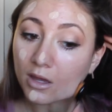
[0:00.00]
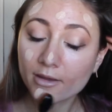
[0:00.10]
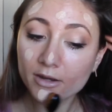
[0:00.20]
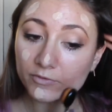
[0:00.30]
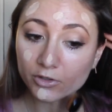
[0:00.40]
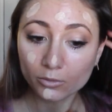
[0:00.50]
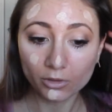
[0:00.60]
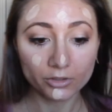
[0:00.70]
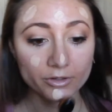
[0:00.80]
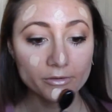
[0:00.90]
And if you're
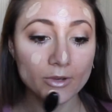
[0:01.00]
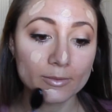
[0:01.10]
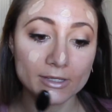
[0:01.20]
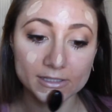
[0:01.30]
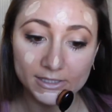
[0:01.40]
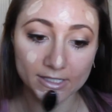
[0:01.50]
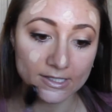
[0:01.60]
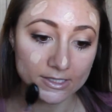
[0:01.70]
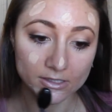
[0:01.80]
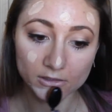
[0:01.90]
wondering why my
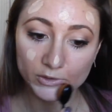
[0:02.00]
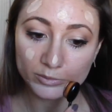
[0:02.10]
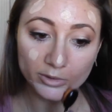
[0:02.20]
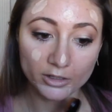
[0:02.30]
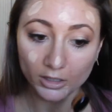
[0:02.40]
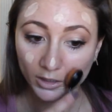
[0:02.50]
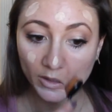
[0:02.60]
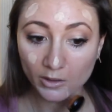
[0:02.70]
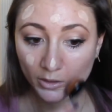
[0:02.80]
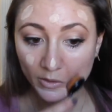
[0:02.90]
skin is super
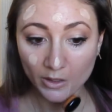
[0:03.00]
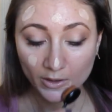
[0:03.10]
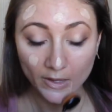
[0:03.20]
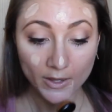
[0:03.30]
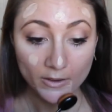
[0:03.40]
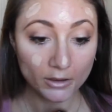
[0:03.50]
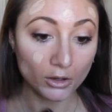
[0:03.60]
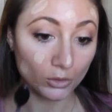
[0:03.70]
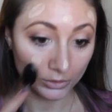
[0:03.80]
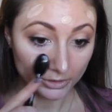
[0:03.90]

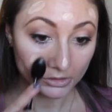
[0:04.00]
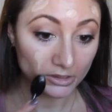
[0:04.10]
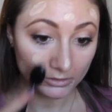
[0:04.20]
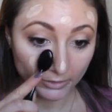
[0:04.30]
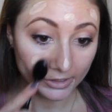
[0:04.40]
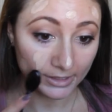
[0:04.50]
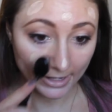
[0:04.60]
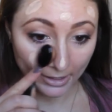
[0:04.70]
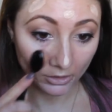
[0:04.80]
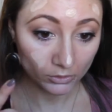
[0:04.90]
oily right
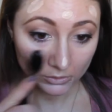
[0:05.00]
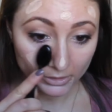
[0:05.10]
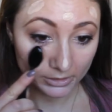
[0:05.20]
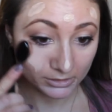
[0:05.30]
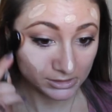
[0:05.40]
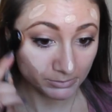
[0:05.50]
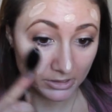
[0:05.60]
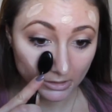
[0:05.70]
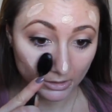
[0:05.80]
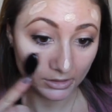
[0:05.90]
now, it's
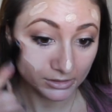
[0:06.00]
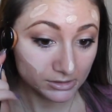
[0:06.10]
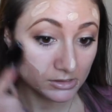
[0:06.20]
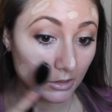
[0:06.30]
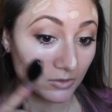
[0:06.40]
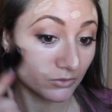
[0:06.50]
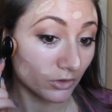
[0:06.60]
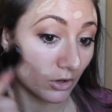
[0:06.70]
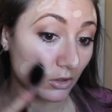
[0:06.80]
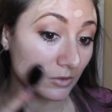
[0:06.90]
because of
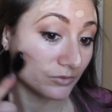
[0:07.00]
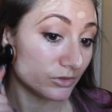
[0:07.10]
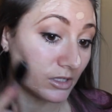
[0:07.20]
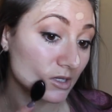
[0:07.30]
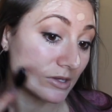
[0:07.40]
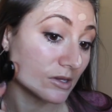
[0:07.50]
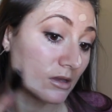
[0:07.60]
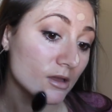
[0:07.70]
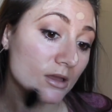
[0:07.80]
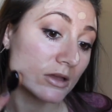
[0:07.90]
all of the
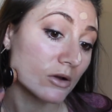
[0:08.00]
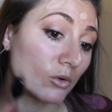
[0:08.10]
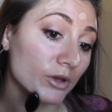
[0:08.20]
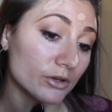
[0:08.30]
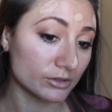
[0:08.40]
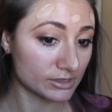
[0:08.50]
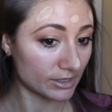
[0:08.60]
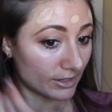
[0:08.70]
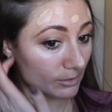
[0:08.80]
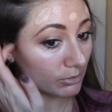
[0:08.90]
oils that
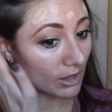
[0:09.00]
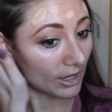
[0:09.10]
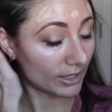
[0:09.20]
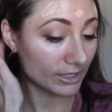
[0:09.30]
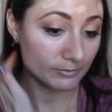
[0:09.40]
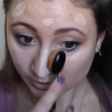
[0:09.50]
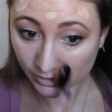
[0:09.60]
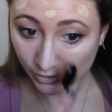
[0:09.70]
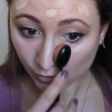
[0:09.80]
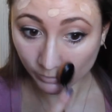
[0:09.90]
I apply
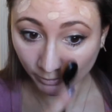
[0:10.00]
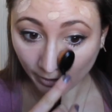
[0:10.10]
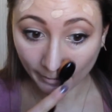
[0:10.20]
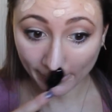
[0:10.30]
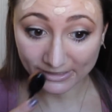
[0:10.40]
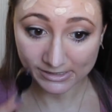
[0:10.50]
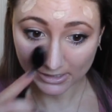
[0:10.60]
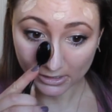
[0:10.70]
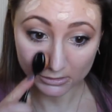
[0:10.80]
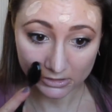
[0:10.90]
to prep my skin.